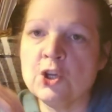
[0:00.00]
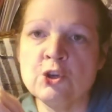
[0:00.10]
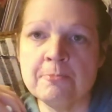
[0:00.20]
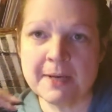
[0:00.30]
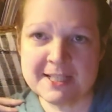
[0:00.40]

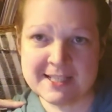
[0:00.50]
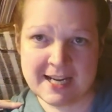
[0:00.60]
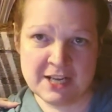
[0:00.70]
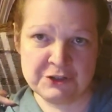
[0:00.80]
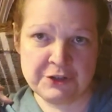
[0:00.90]
you must
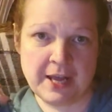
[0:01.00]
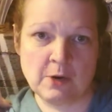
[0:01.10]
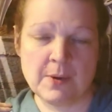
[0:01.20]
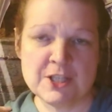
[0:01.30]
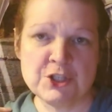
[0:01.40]
answer that
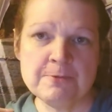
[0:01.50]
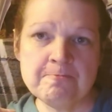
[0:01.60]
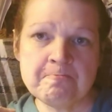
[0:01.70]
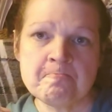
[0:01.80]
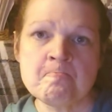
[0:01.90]

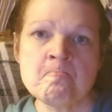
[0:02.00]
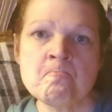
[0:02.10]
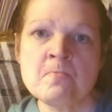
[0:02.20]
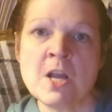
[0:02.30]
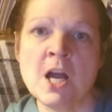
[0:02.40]
question,
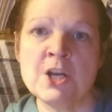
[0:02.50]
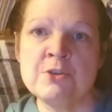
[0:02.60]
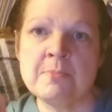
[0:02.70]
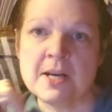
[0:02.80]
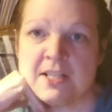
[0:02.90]
and
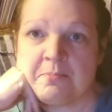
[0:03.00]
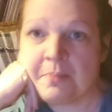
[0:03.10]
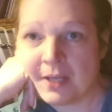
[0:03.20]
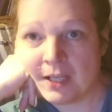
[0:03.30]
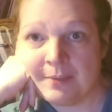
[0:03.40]
you must
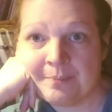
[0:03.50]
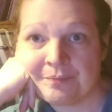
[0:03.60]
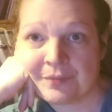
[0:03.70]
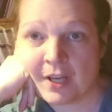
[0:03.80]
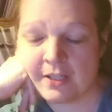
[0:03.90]
be
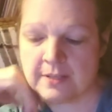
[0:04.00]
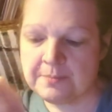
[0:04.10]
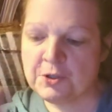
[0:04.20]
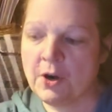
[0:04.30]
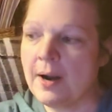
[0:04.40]
a
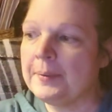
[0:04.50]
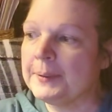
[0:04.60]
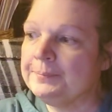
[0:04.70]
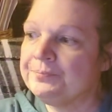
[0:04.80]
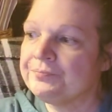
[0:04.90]

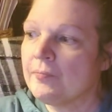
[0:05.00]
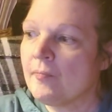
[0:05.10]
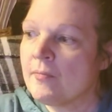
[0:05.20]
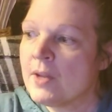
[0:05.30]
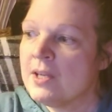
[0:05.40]
subscriber.
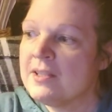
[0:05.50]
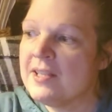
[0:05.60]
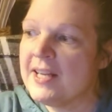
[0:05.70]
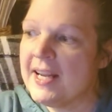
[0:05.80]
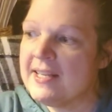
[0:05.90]

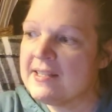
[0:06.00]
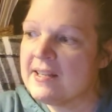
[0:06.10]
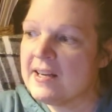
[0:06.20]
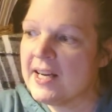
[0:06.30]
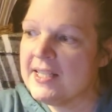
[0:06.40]
Today's
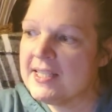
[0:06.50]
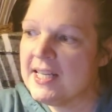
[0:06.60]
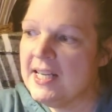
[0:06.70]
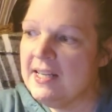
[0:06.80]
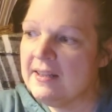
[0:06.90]
the
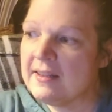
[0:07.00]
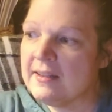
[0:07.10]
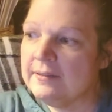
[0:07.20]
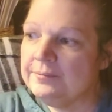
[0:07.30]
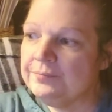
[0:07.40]
19th.
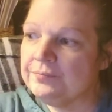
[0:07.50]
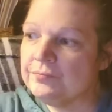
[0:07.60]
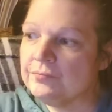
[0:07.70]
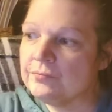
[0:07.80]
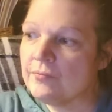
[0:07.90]

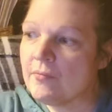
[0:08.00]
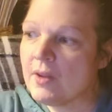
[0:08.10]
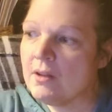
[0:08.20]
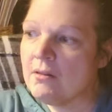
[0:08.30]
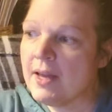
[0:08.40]

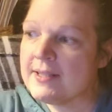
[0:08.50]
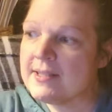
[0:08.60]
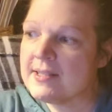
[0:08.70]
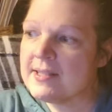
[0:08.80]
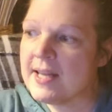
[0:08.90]

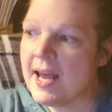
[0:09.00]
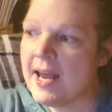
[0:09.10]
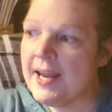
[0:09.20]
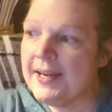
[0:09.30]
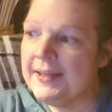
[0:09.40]
Let's
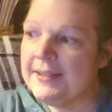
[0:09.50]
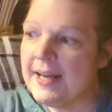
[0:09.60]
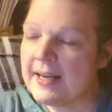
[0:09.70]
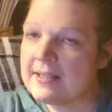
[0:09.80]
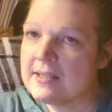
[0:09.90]
say
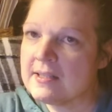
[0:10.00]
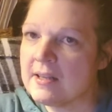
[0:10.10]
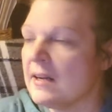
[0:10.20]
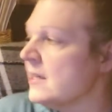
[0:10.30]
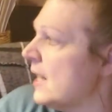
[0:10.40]
next
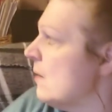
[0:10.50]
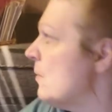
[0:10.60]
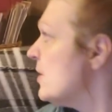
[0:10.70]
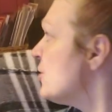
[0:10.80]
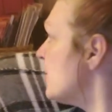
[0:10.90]
Sunday,
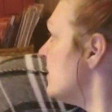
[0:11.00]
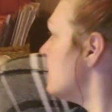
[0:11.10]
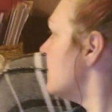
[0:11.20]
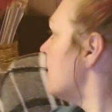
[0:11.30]
which is